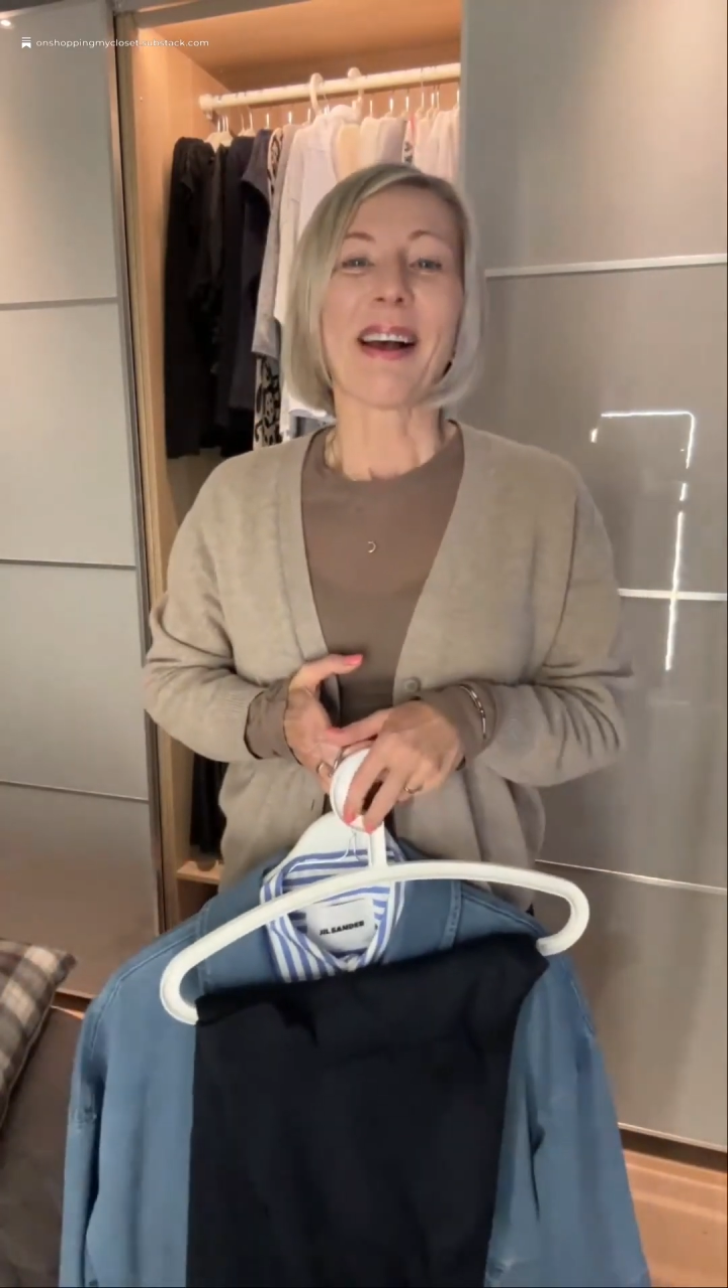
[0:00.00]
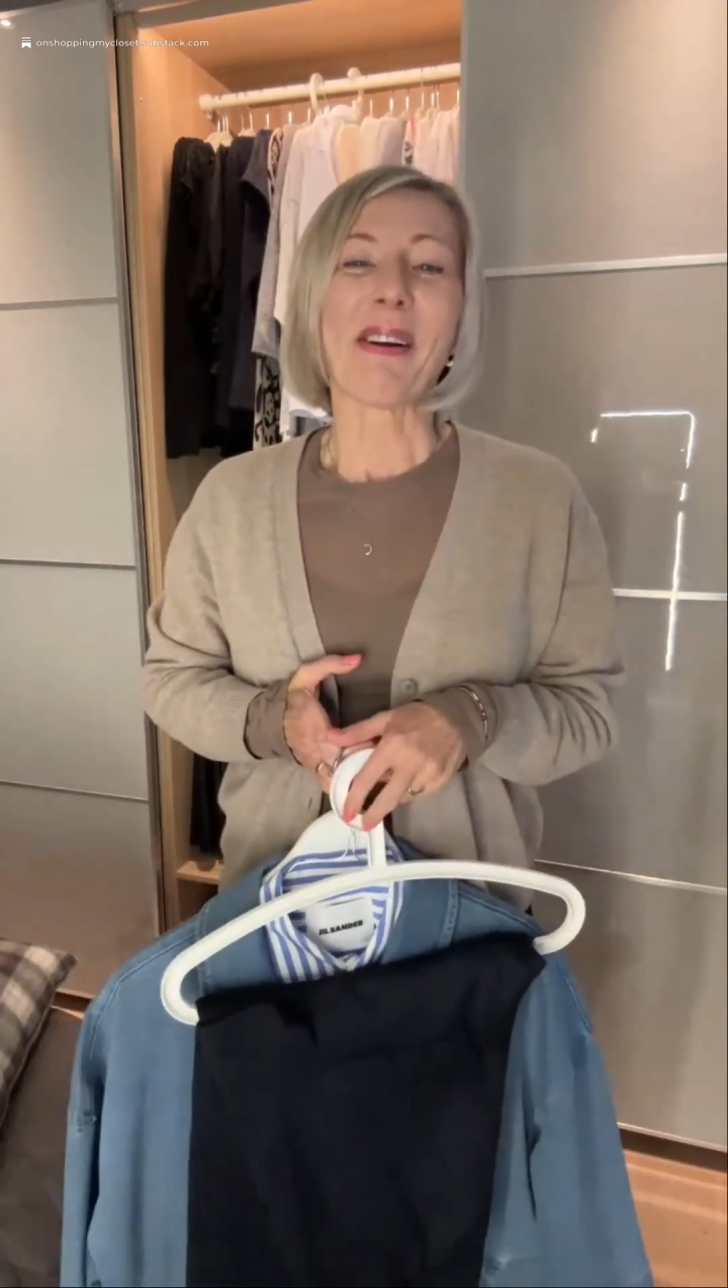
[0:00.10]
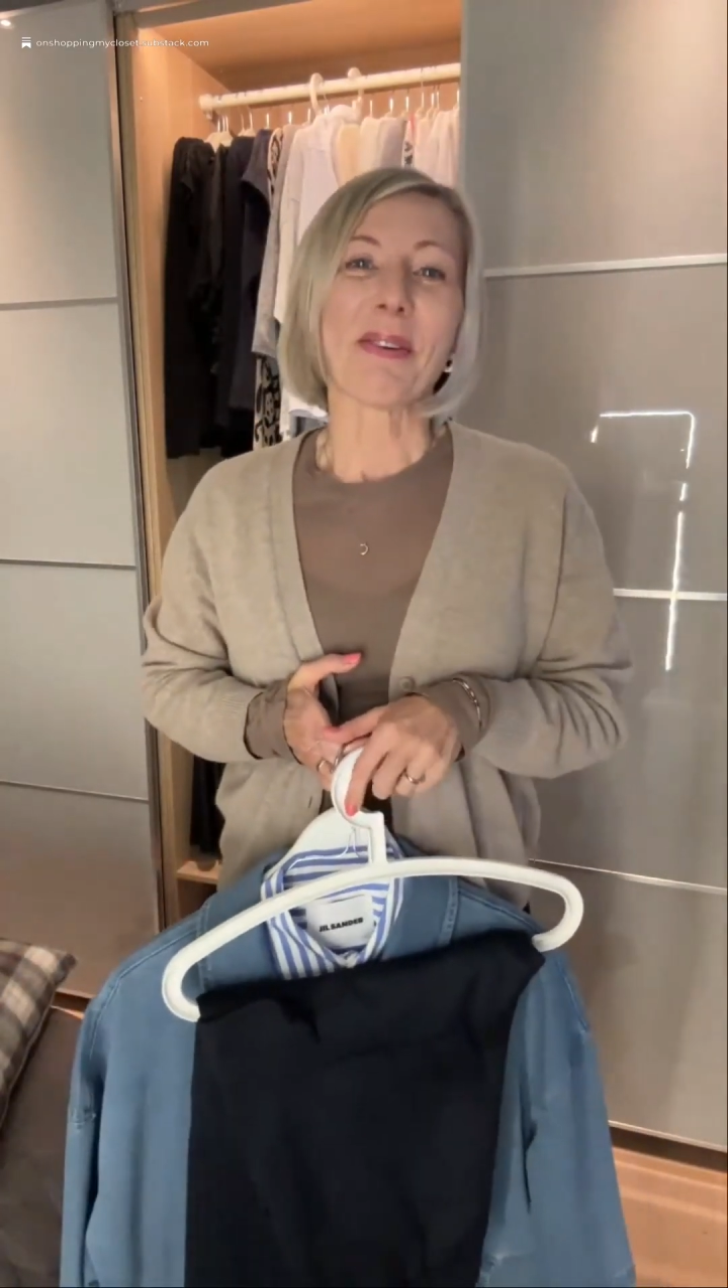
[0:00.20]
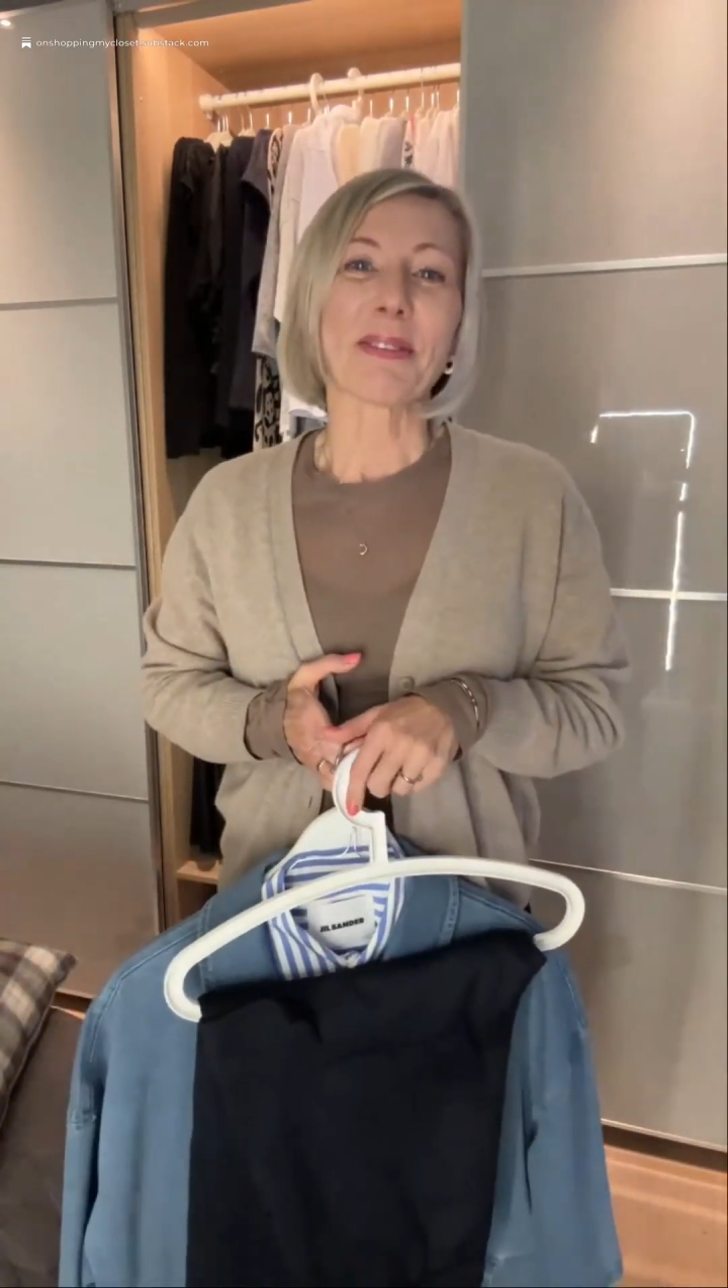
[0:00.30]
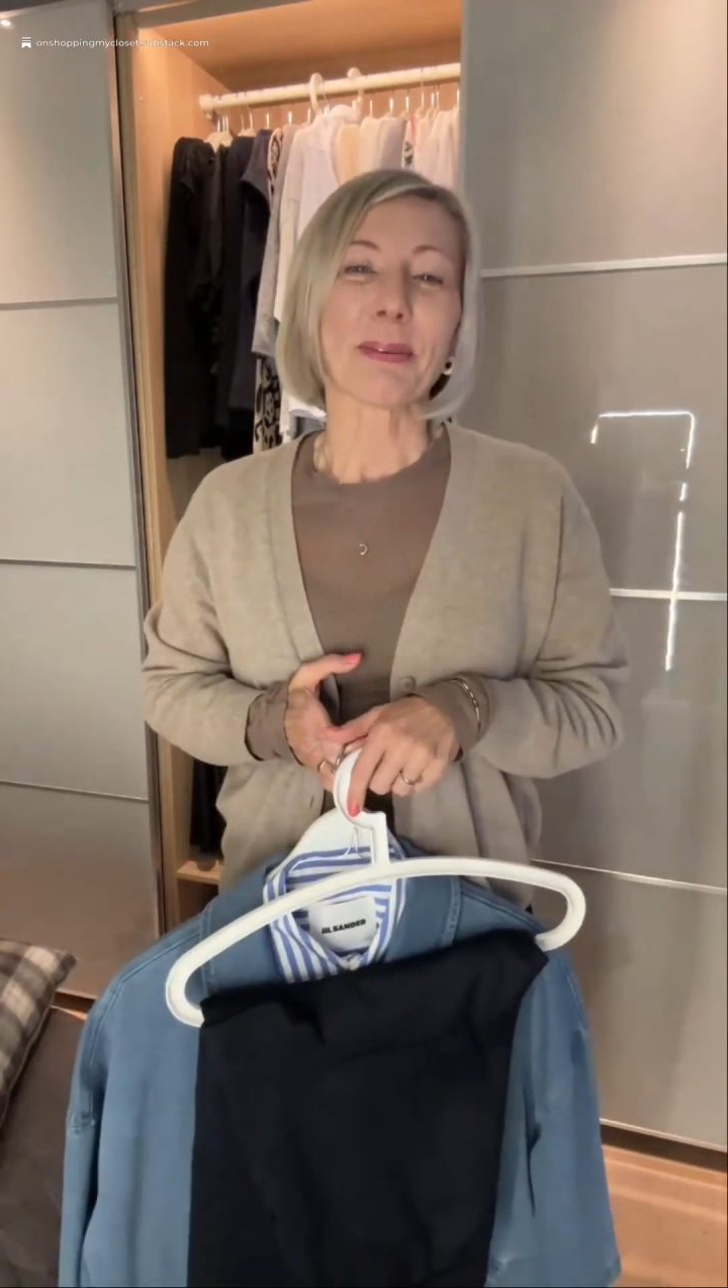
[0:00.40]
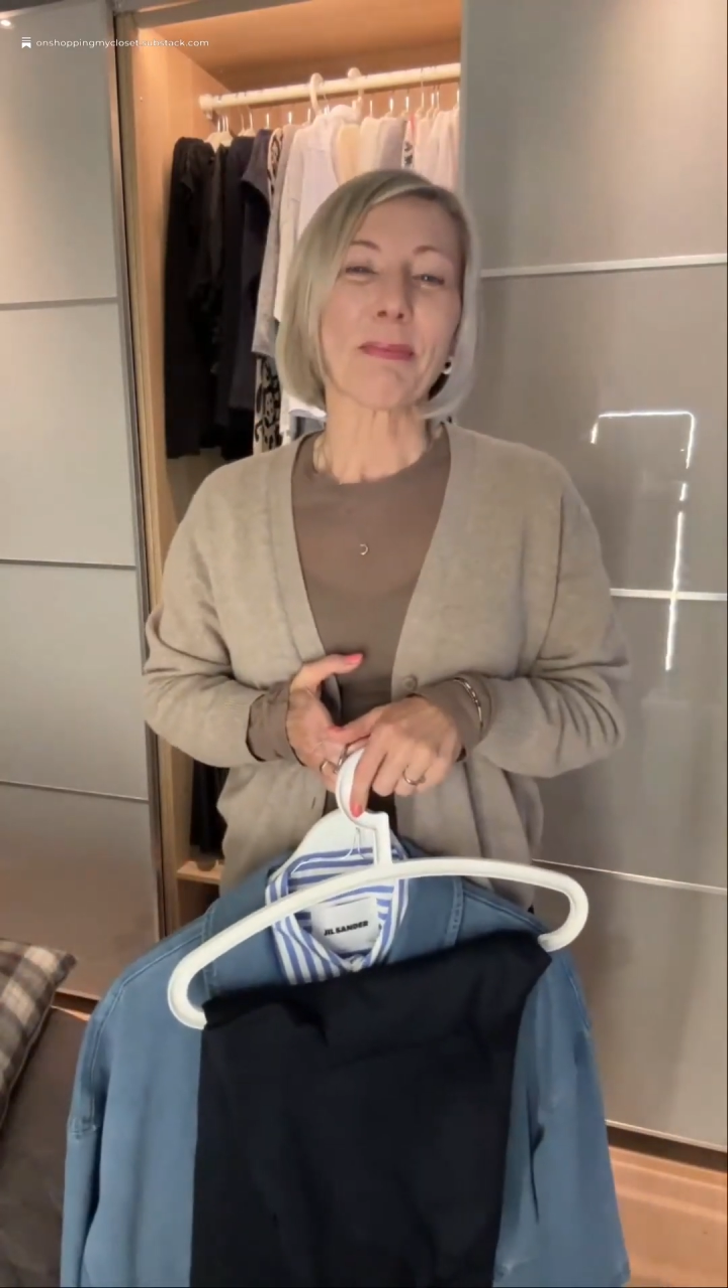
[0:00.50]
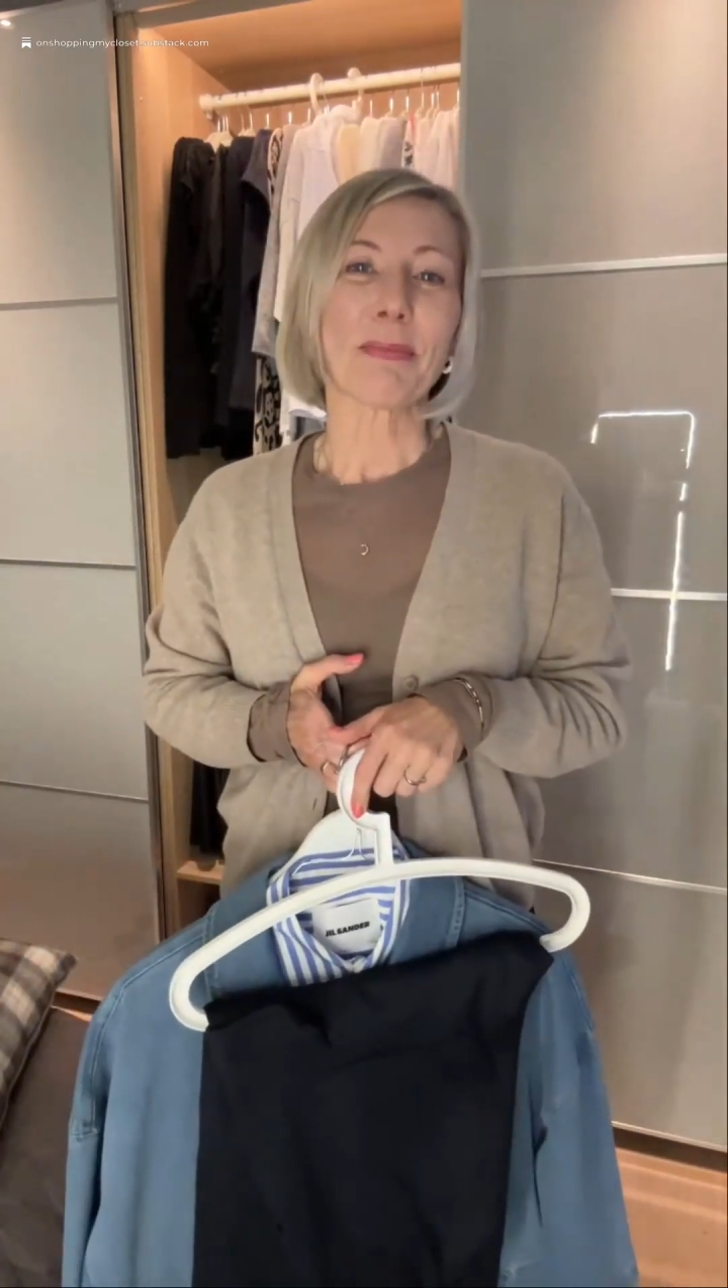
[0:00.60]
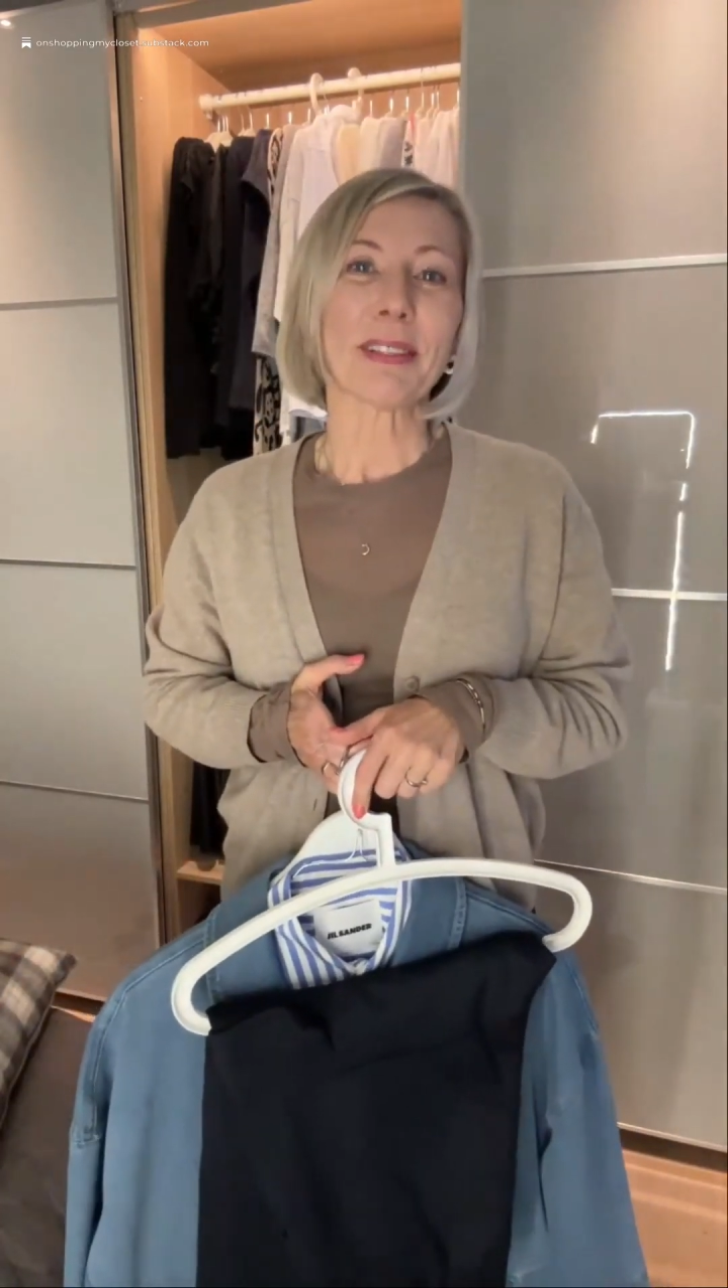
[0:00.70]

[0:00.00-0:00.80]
So I'm